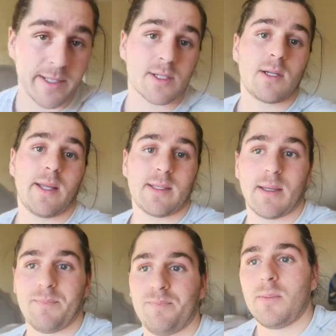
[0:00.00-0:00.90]
you guys are gonna like
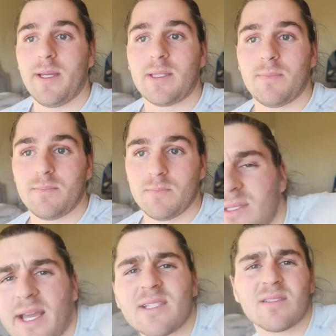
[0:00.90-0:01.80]
them. I'm gonna make them
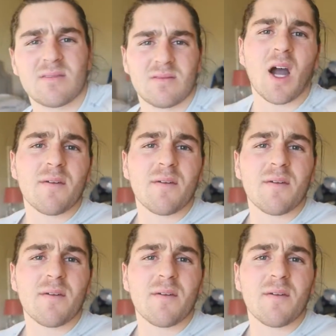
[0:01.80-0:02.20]
nice and